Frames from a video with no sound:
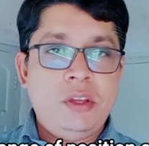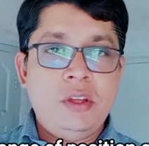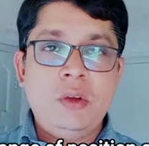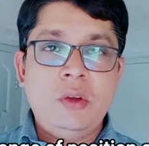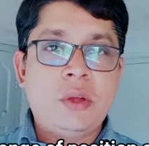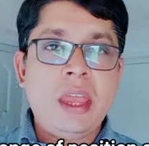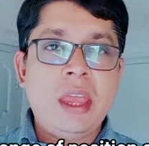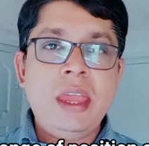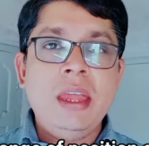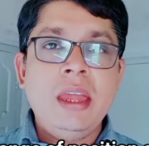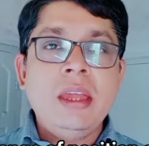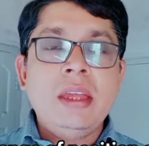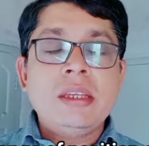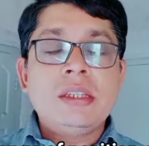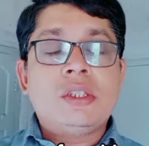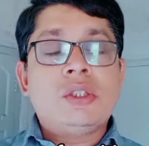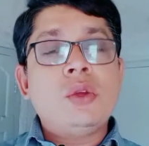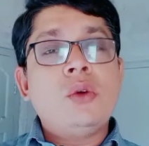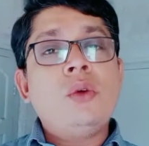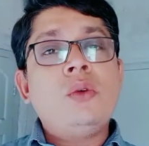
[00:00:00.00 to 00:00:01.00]
Okay,
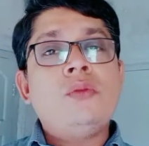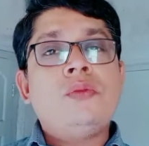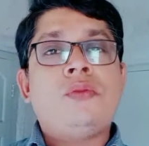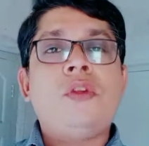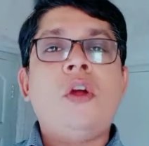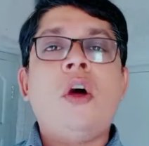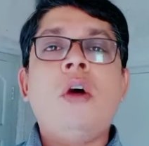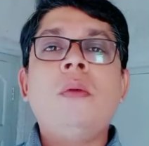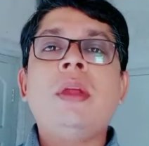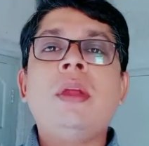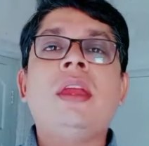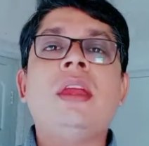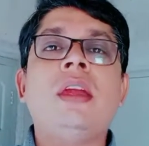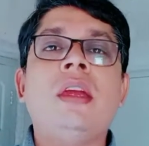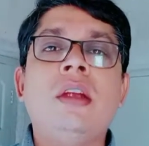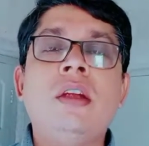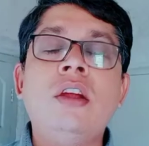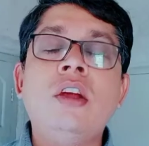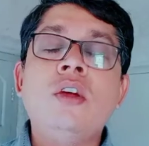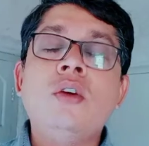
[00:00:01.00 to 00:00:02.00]
so from
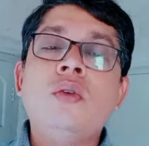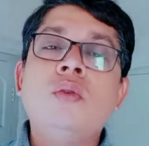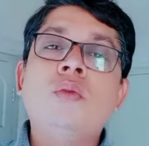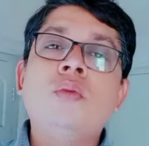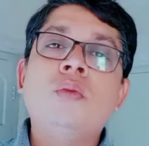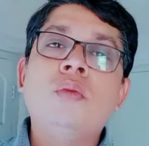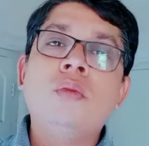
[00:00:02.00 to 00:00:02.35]
here